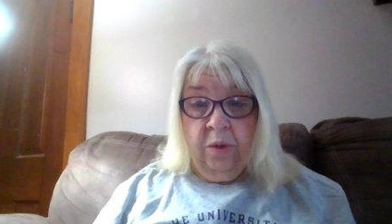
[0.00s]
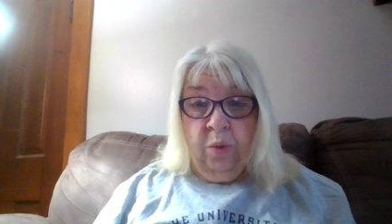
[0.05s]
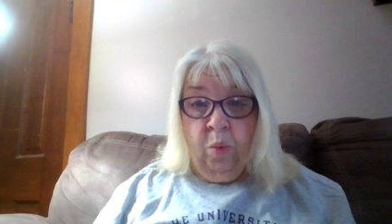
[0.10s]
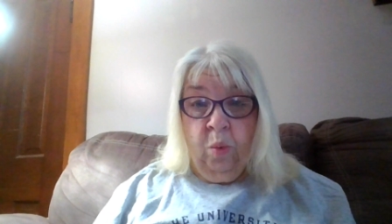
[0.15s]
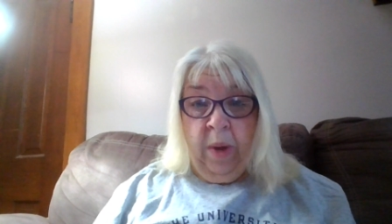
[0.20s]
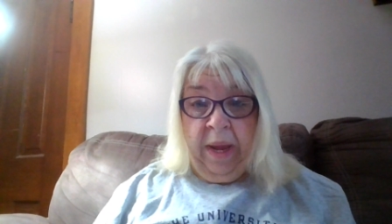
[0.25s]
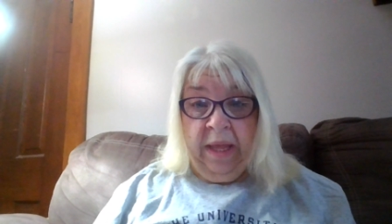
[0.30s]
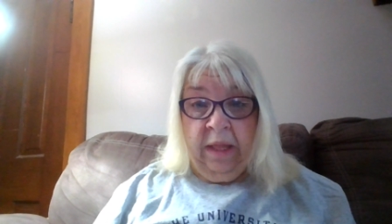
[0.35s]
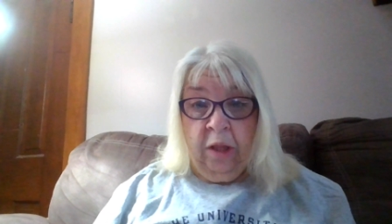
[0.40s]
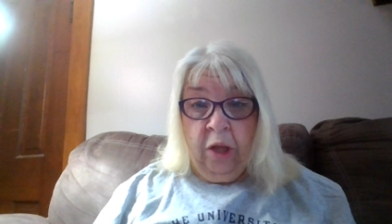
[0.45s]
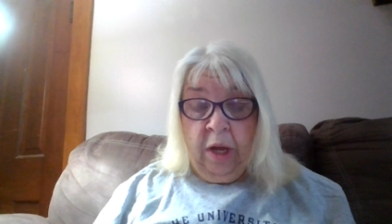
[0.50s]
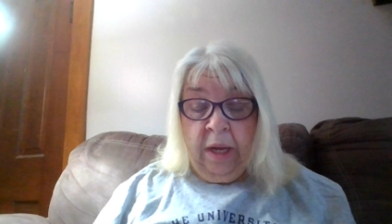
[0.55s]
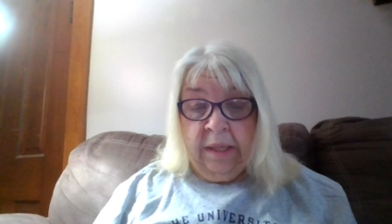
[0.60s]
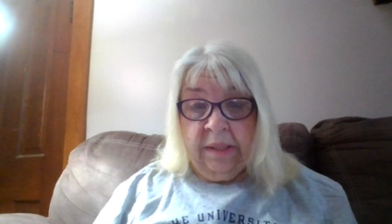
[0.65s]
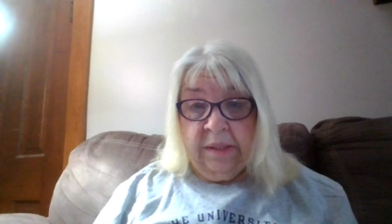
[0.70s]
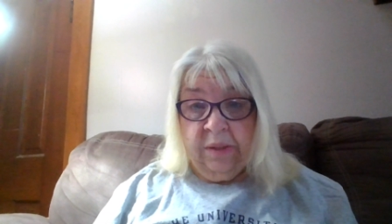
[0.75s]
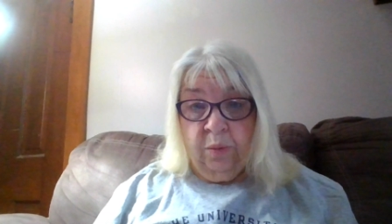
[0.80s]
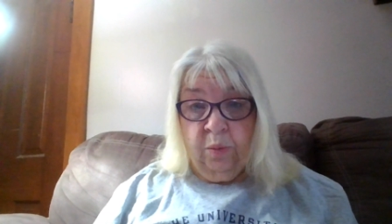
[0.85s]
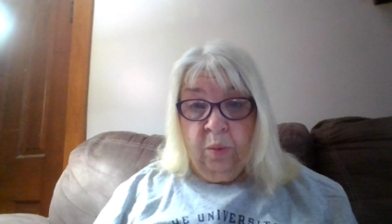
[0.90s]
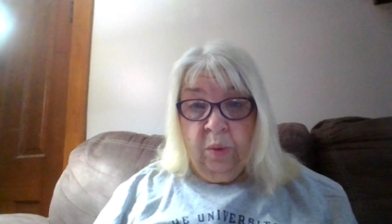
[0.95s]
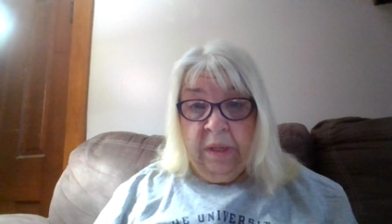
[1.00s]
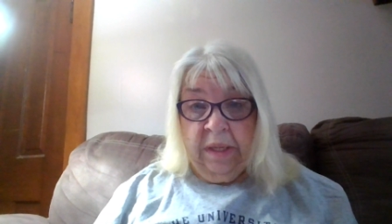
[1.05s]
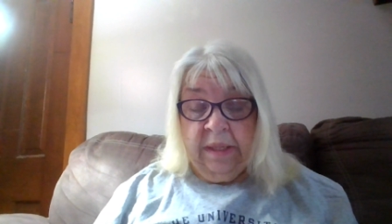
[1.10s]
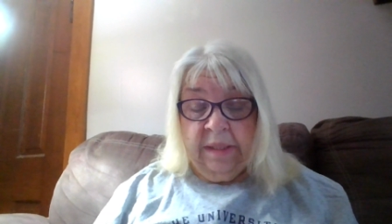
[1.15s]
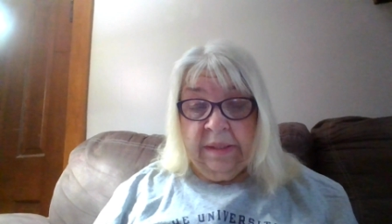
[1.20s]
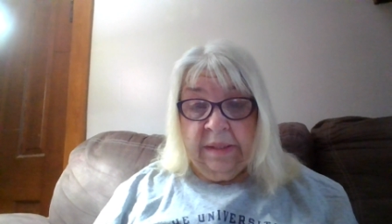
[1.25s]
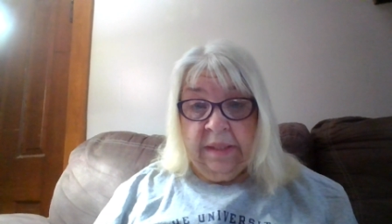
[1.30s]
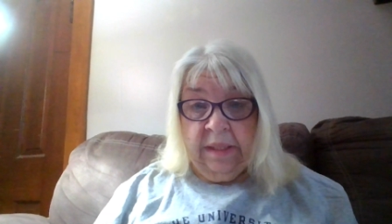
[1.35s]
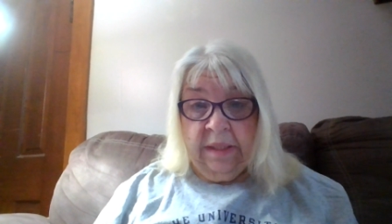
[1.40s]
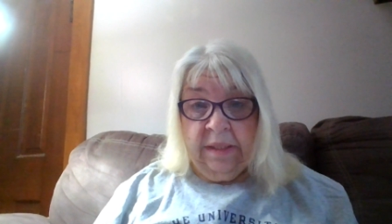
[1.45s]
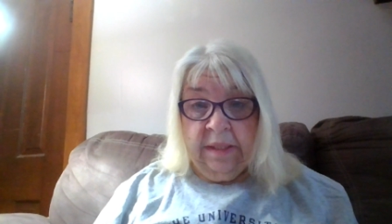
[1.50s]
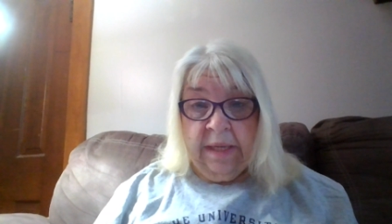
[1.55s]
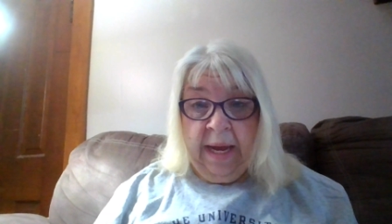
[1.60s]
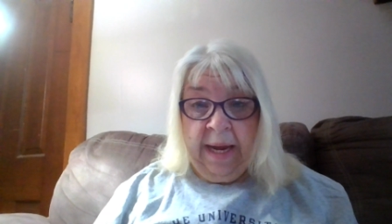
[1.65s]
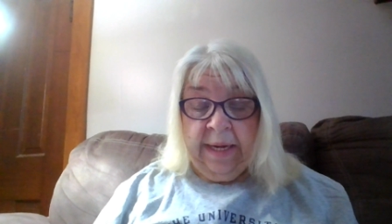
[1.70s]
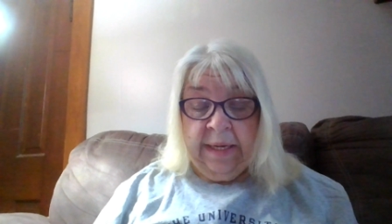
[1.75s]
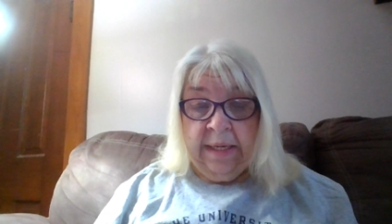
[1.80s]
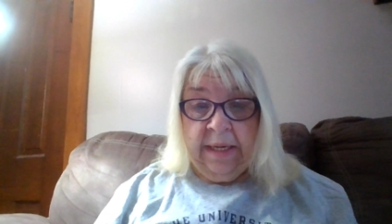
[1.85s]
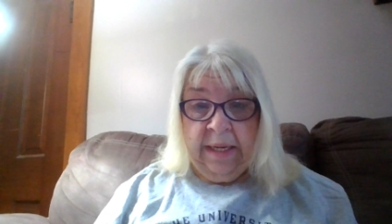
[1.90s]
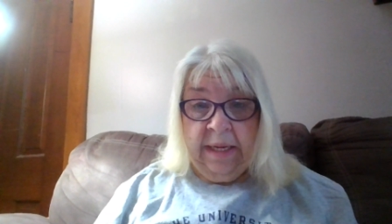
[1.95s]
weight loss was
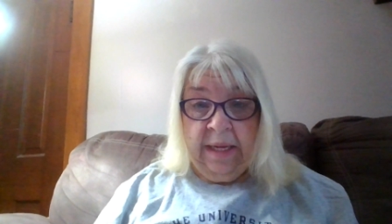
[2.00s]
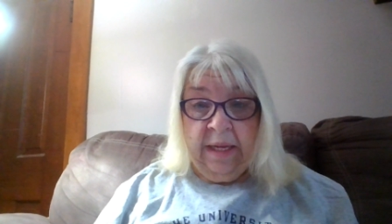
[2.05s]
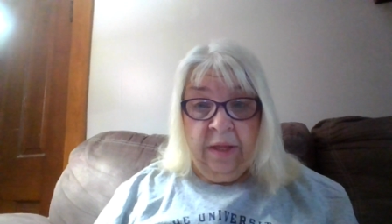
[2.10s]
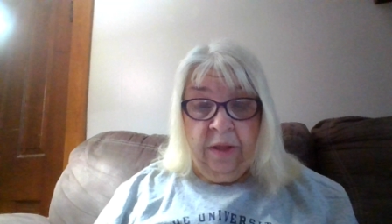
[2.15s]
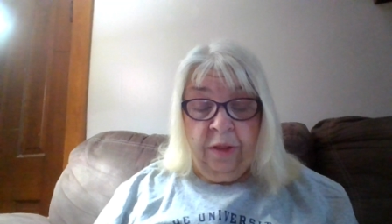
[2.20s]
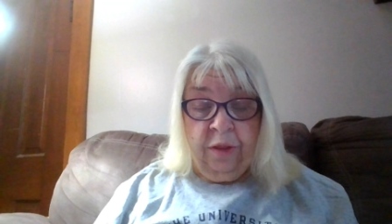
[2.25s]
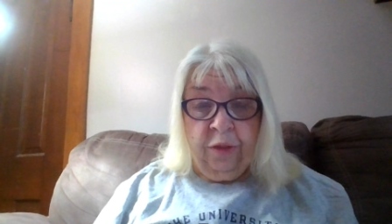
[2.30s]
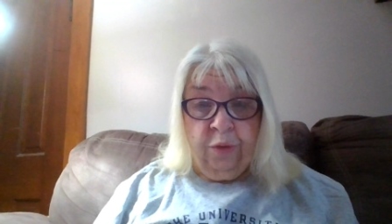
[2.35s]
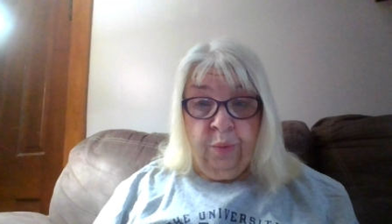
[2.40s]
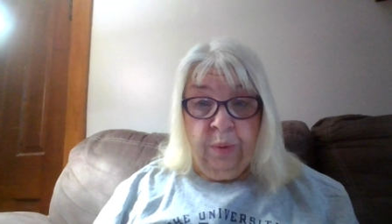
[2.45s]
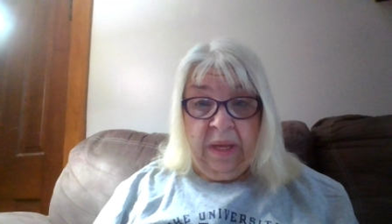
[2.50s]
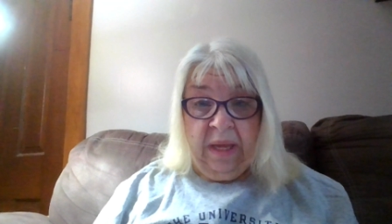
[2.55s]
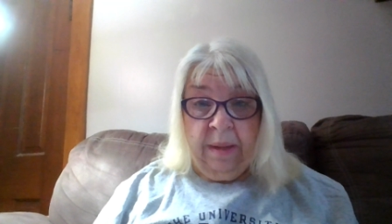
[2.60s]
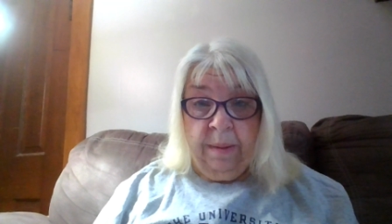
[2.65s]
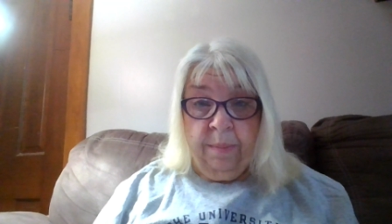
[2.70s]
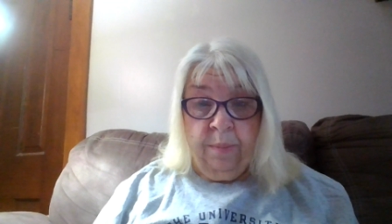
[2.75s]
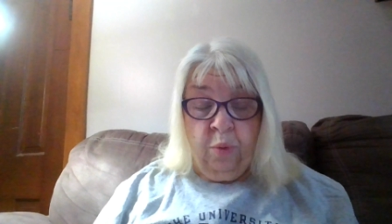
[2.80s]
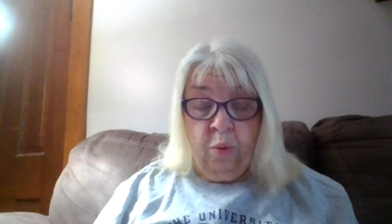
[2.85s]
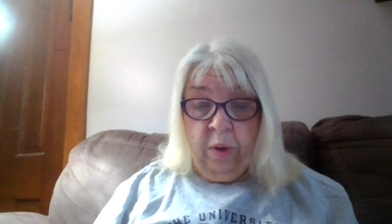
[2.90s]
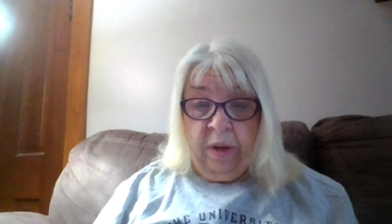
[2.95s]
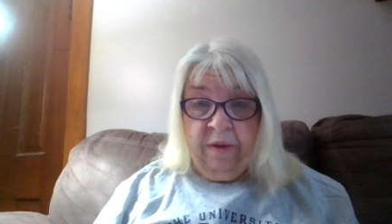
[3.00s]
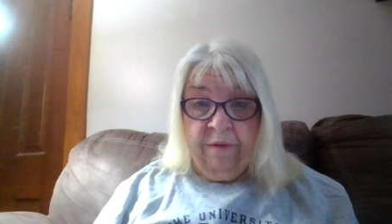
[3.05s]
93.5